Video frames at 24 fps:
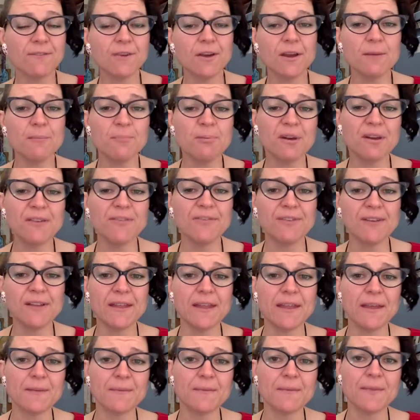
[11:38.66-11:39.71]
very
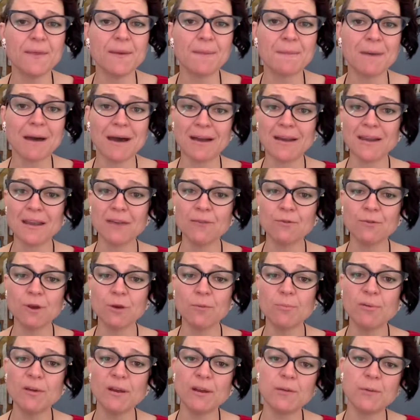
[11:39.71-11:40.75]
briefly at the marking
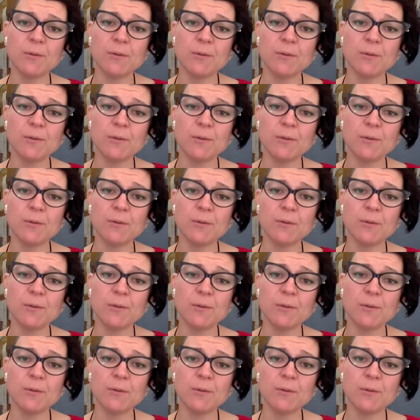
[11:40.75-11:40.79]
rubric,